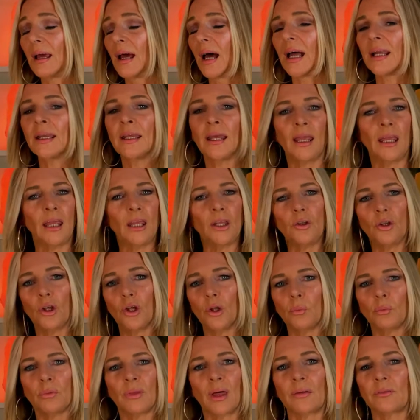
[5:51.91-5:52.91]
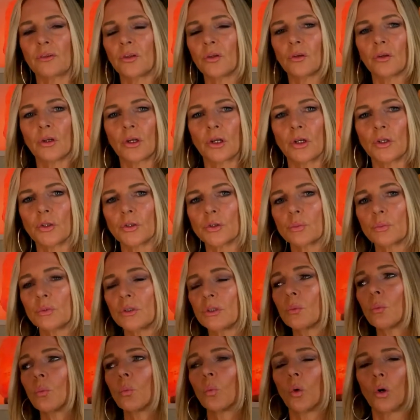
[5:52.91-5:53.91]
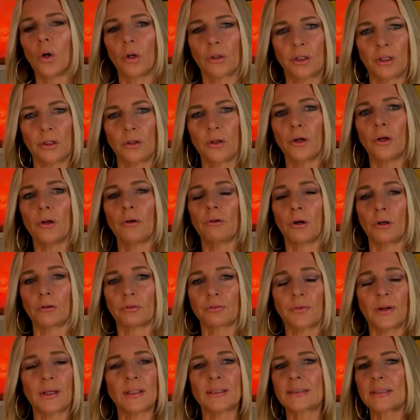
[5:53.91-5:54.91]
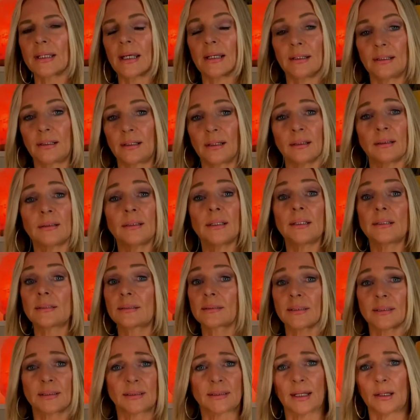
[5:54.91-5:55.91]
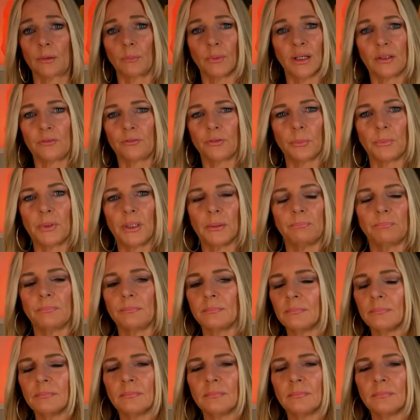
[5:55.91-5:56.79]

And he knew that the other girls were warning her off and telling her to stay away from him.